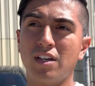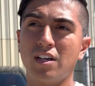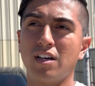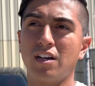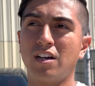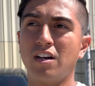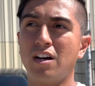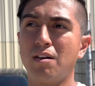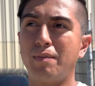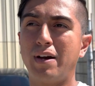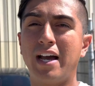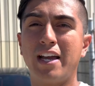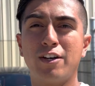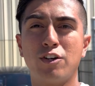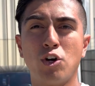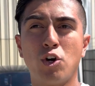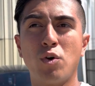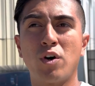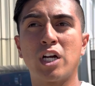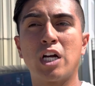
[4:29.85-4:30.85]
I
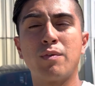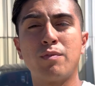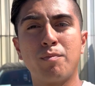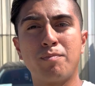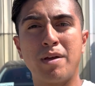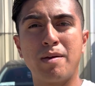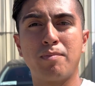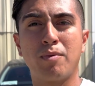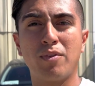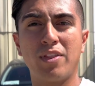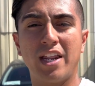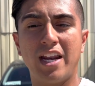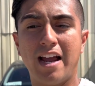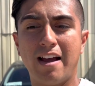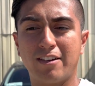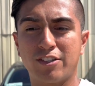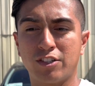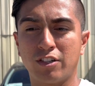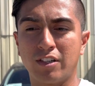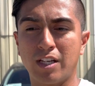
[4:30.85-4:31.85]
know a couple people that
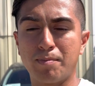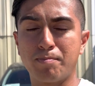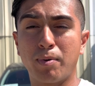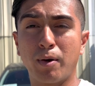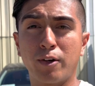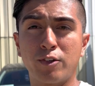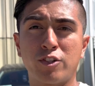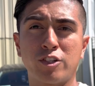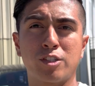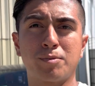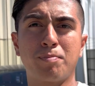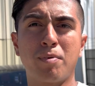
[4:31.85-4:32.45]
actually purchased